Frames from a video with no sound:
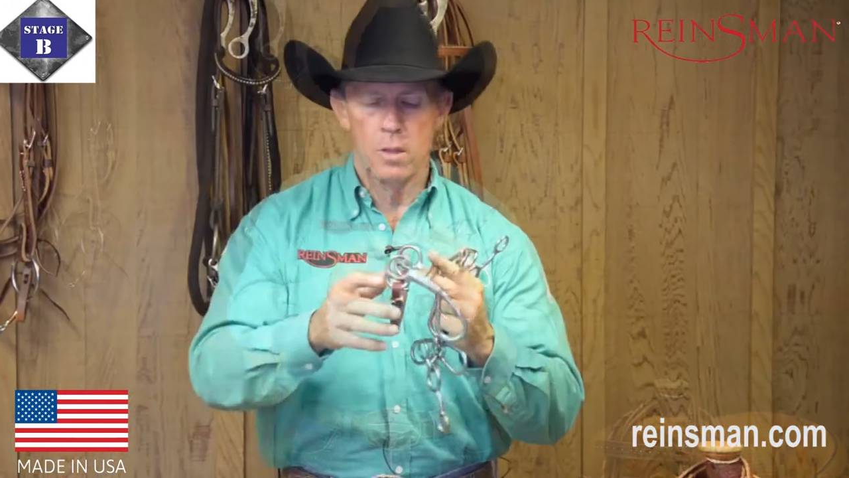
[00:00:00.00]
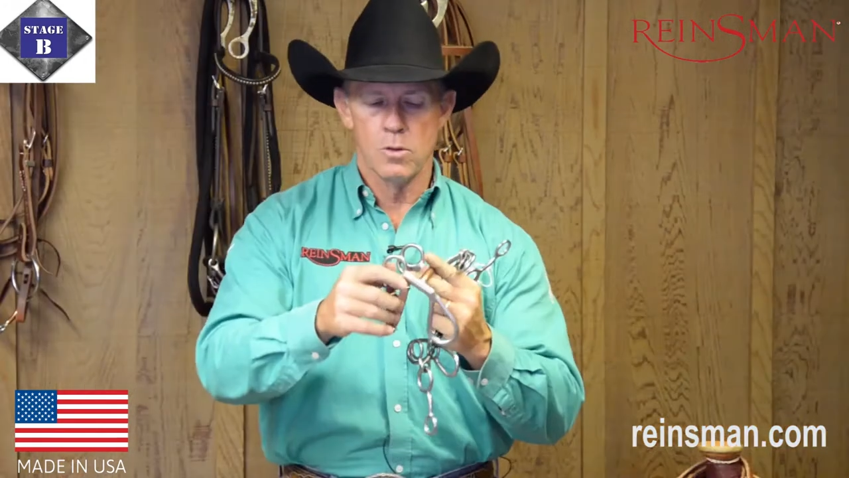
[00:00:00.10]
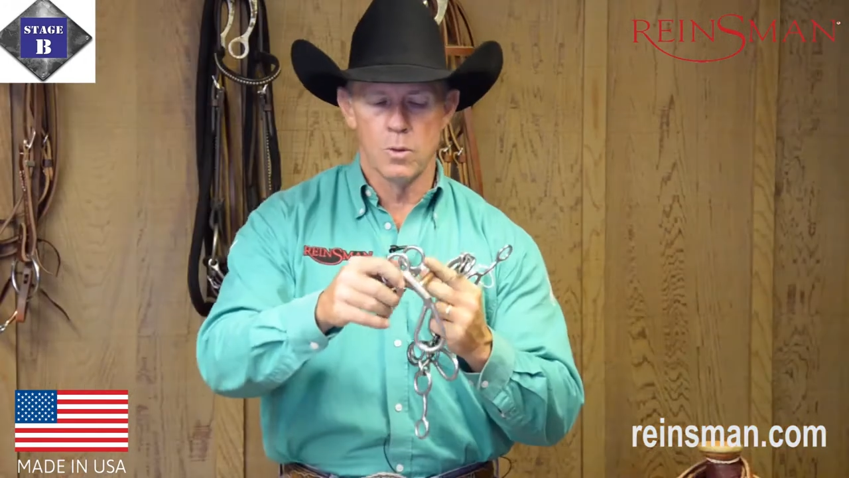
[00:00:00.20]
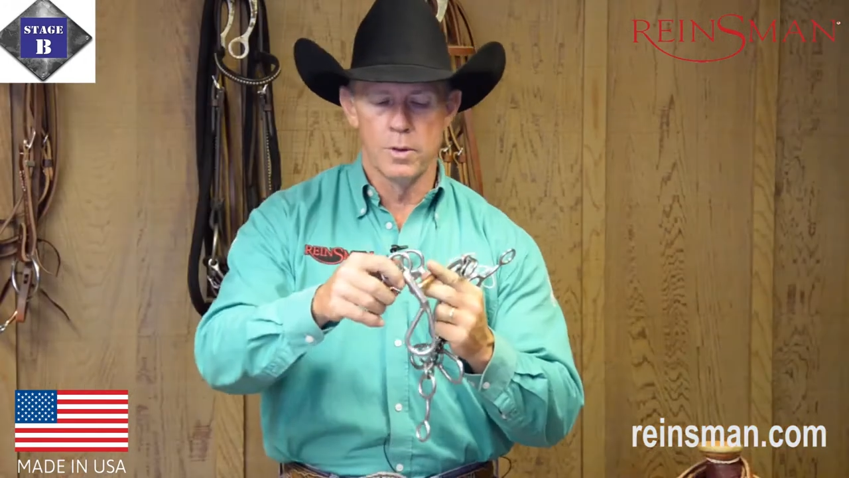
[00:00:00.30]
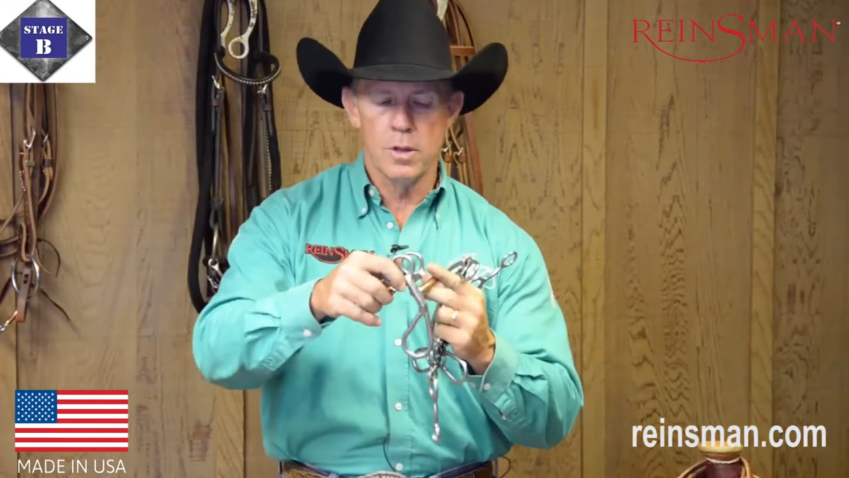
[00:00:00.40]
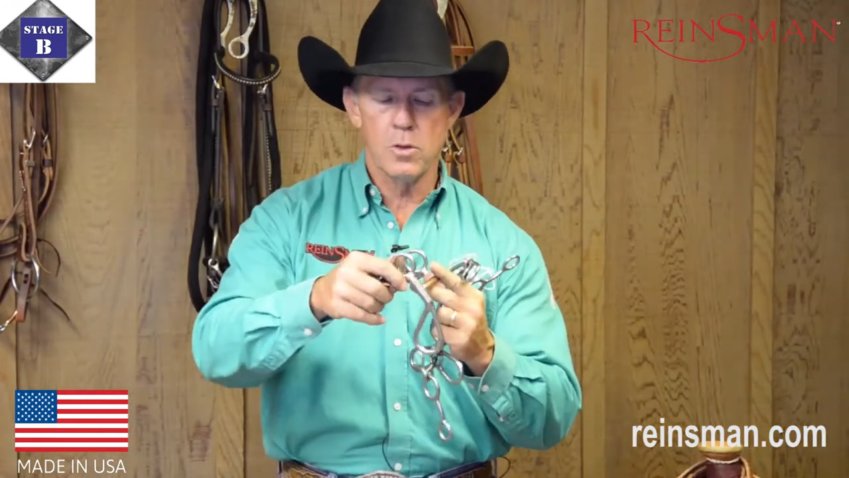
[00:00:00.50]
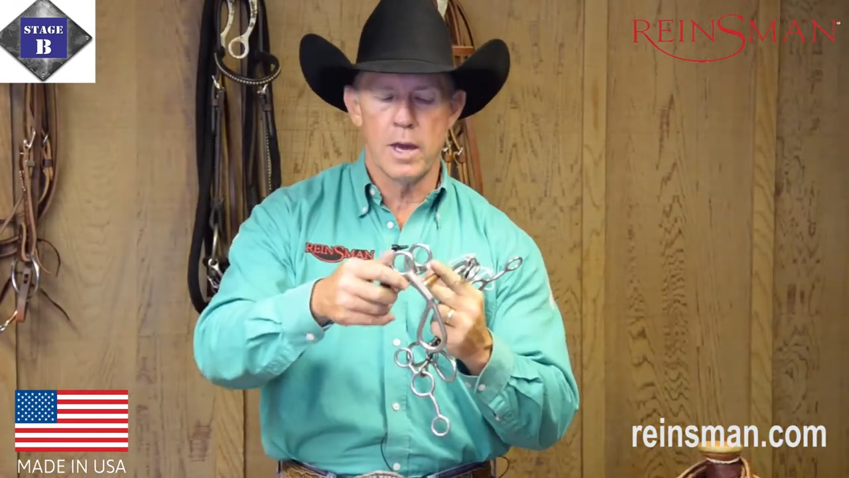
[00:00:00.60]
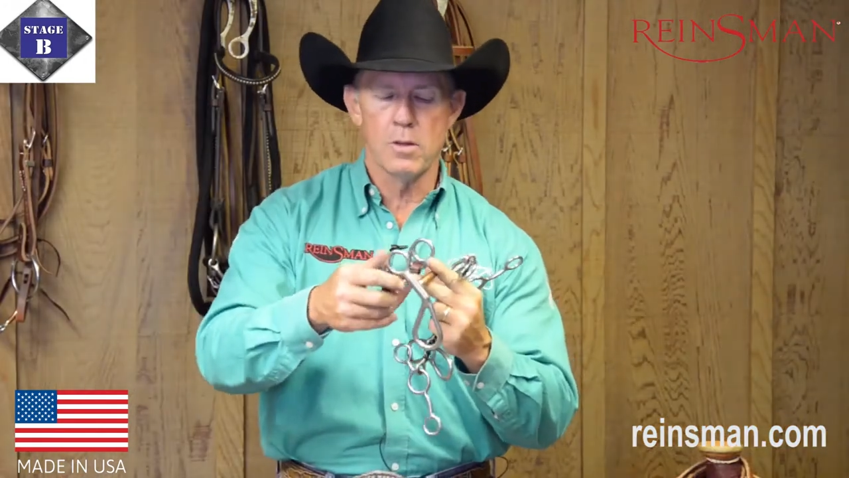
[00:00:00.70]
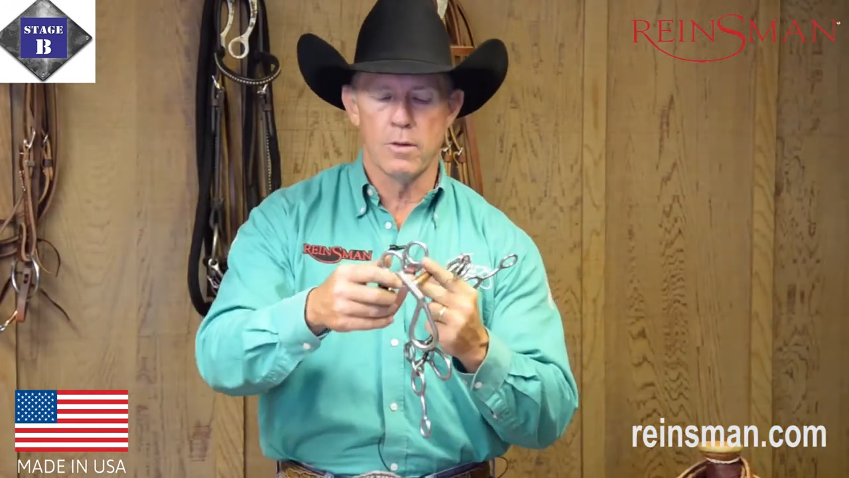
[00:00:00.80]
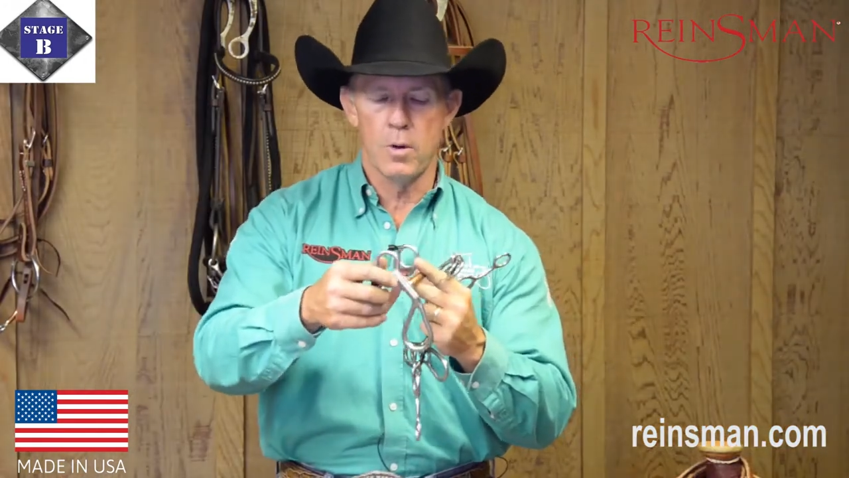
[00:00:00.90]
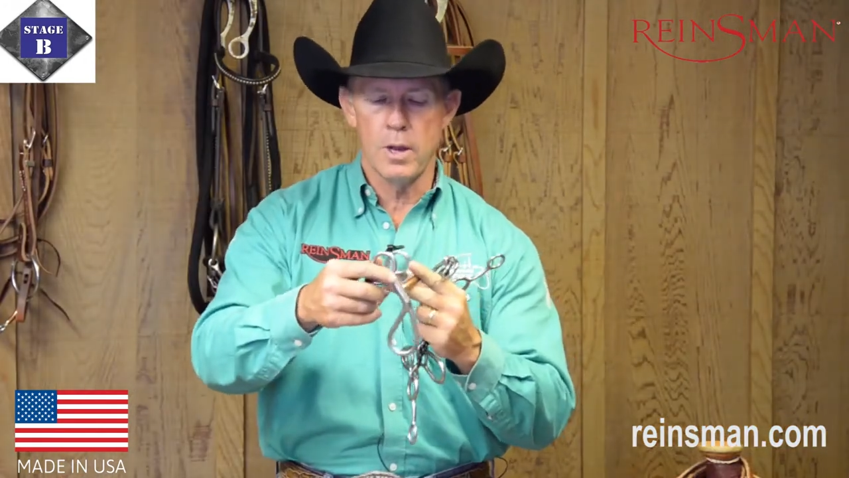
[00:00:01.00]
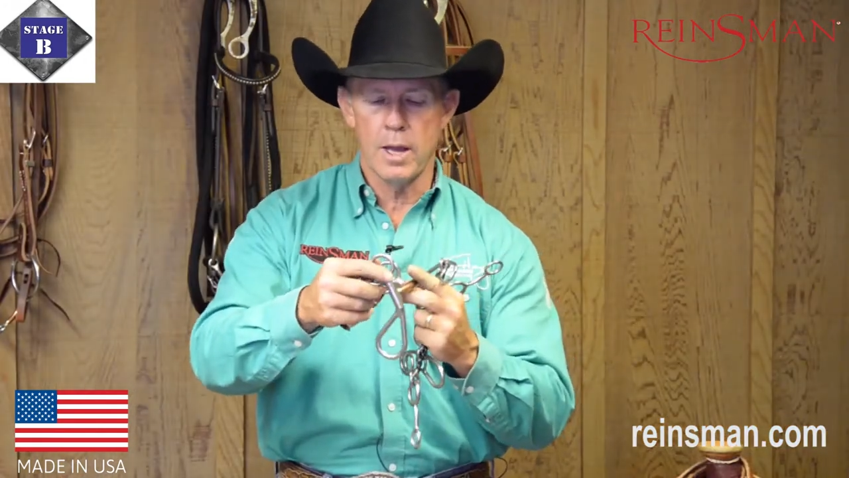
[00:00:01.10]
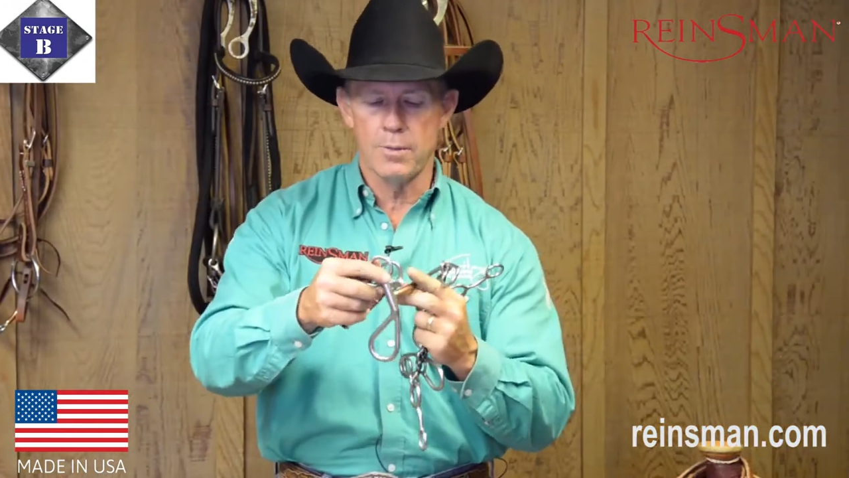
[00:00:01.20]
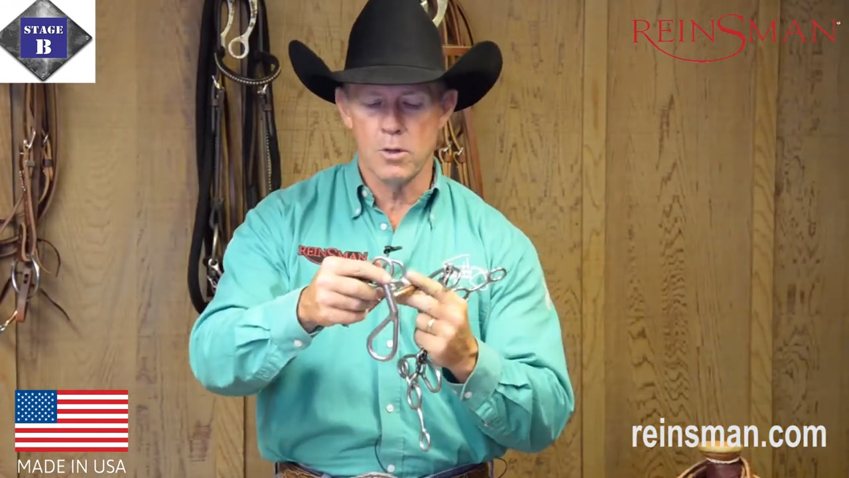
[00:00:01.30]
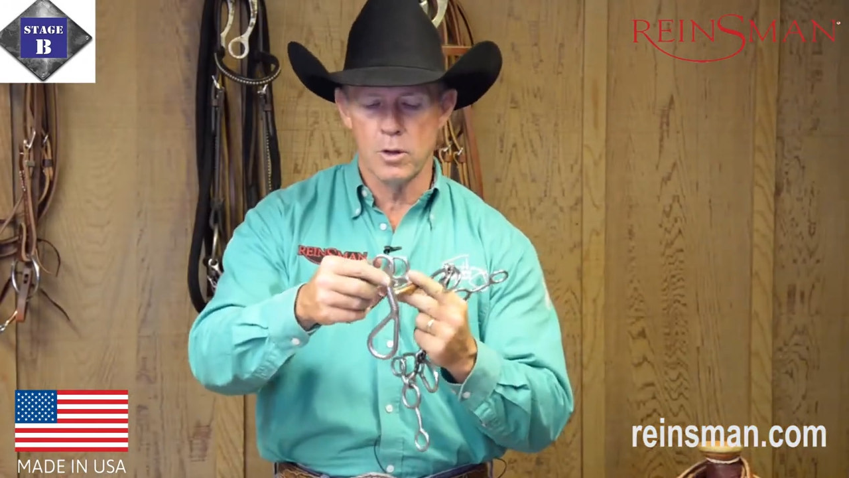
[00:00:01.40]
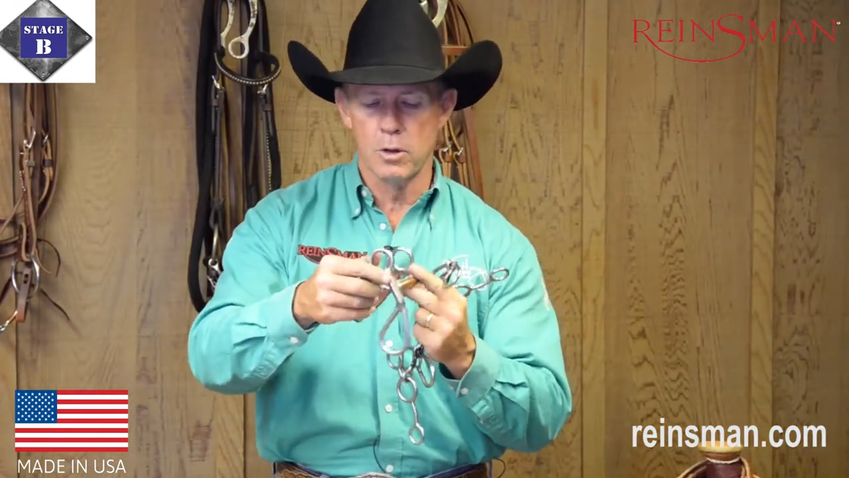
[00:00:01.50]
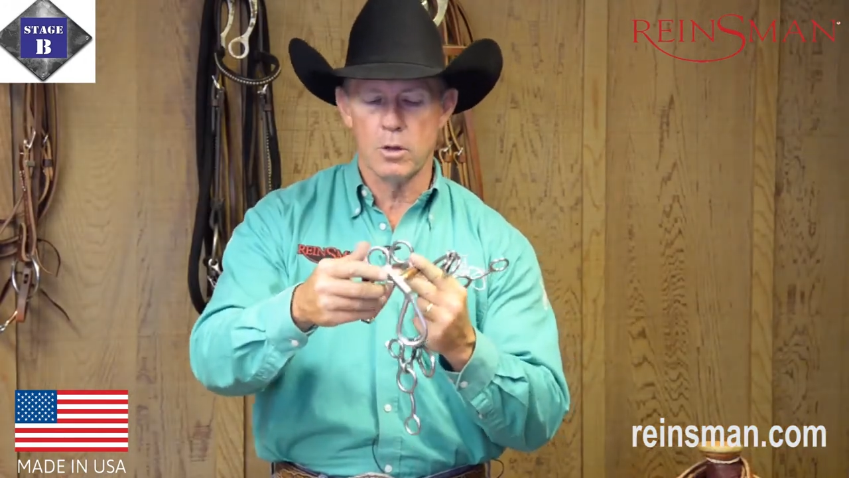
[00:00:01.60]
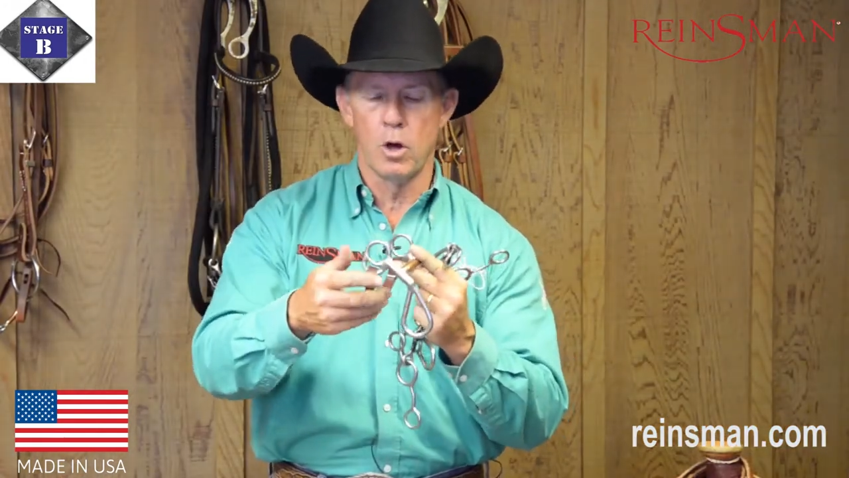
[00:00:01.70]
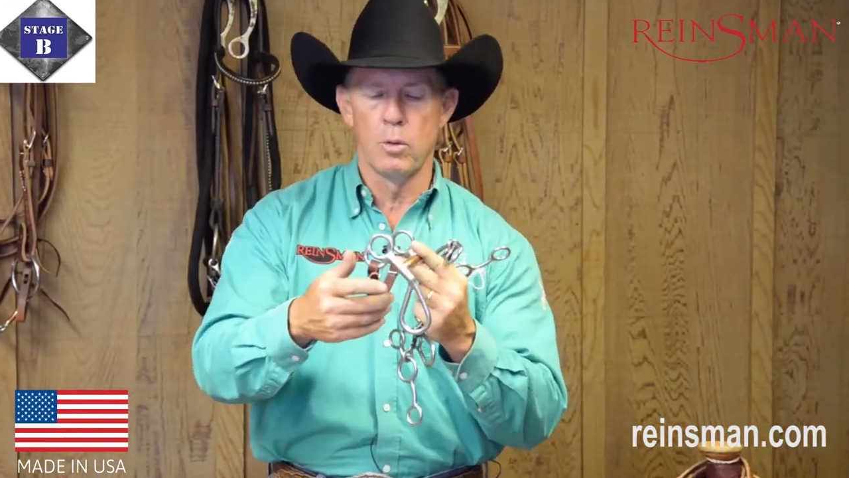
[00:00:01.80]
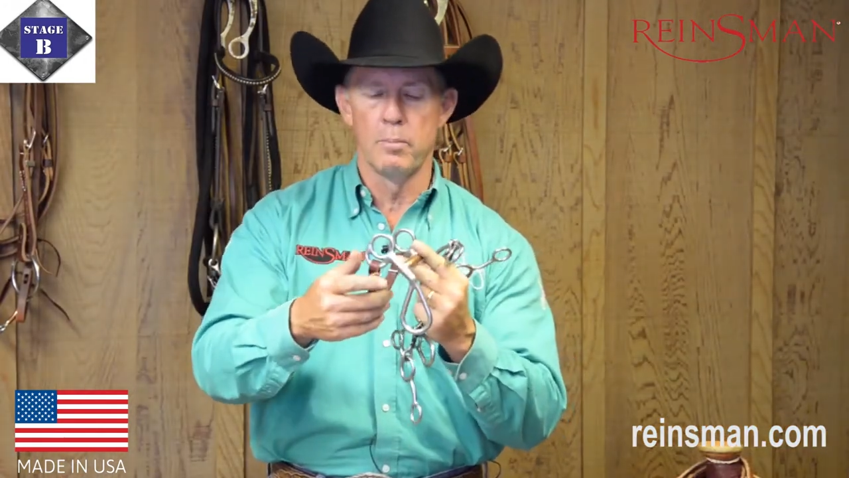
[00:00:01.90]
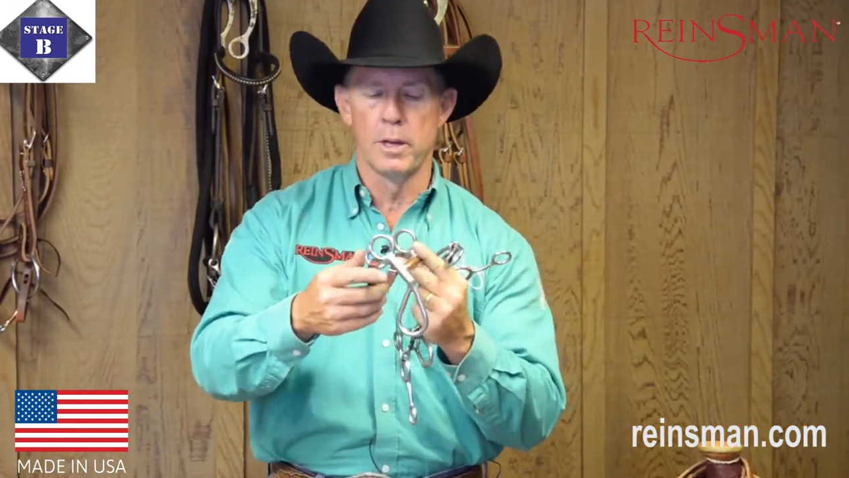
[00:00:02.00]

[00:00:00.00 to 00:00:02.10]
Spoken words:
So in this case, I've already got this little colt